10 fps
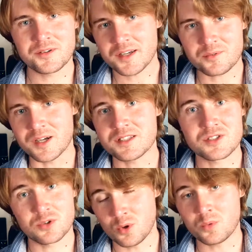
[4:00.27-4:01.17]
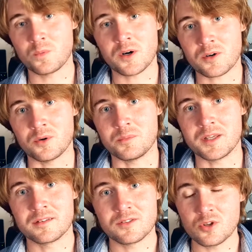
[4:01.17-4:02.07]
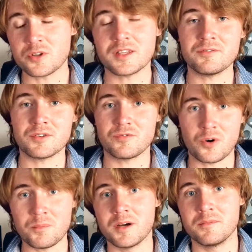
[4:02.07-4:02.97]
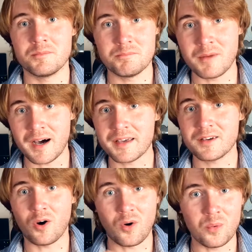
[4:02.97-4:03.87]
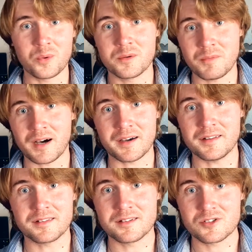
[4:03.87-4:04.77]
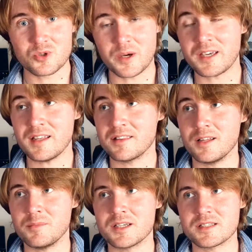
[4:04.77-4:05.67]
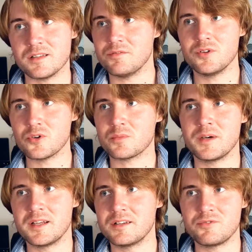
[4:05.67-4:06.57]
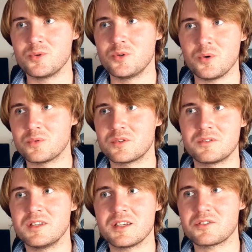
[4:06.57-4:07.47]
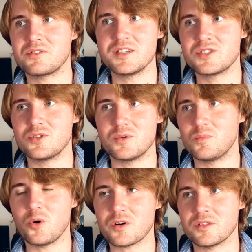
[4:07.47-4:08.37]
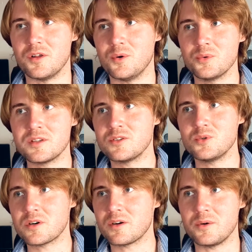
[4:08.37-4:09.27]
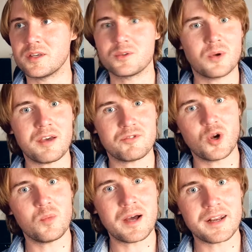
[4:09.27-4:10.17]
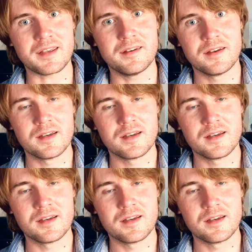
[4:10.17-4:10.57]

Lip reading: requests don't work on me, not even from my own mind. So I can tell myself, look man, if you don't increase your workload, you're going to have no money.